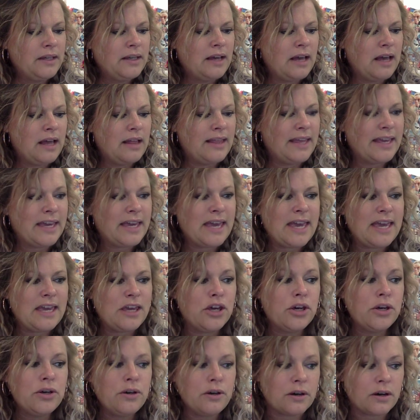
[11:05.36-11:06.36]
like a
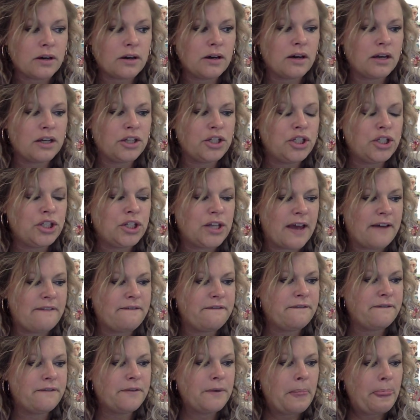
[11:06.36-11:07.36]
cook, a
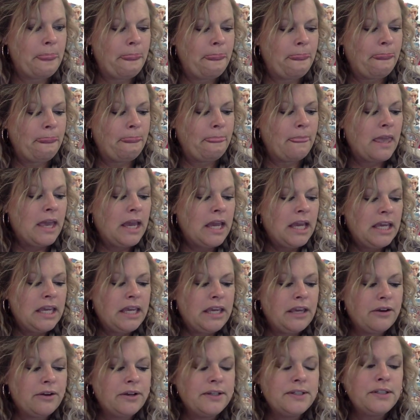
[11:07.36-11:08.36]
chef.
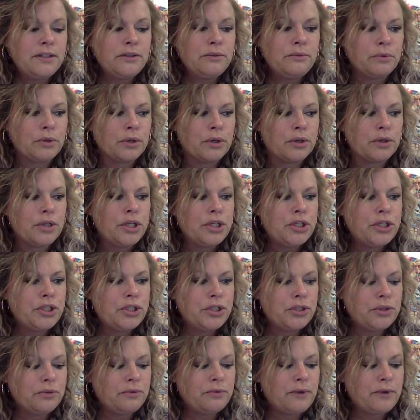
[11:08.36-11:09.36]
Here is the word
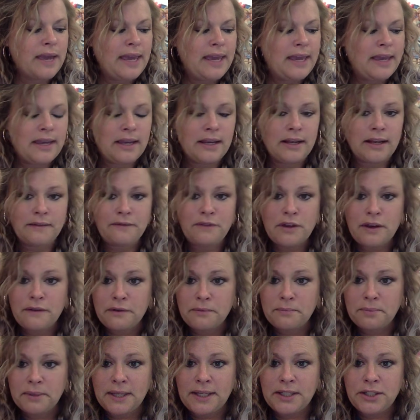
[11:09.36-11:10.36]
charade. Have you ever
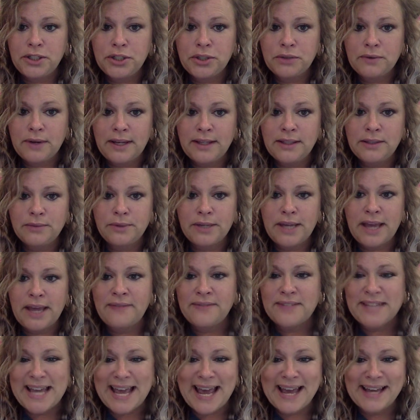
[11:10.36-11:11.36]
played charades where you have
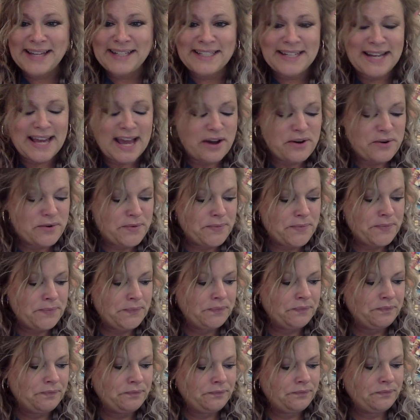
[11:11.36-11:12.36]
to act it out?
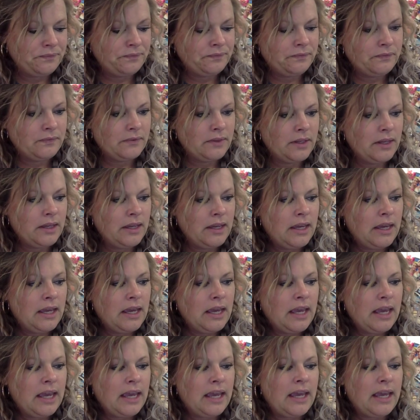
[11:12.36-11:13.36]

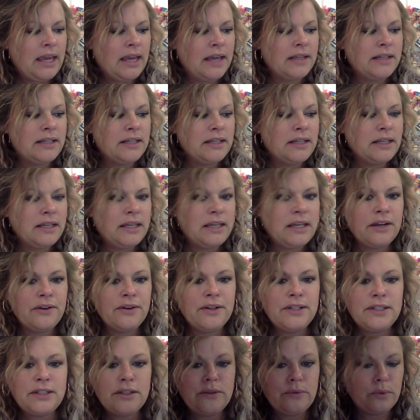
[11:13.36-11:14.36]
And here
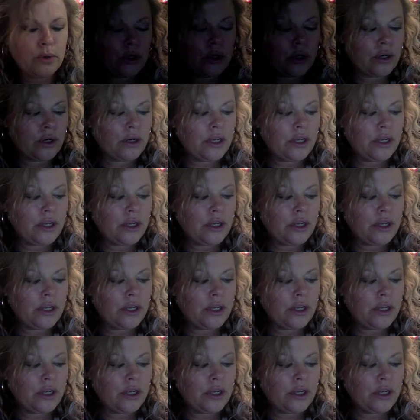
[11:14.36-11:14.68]
is the word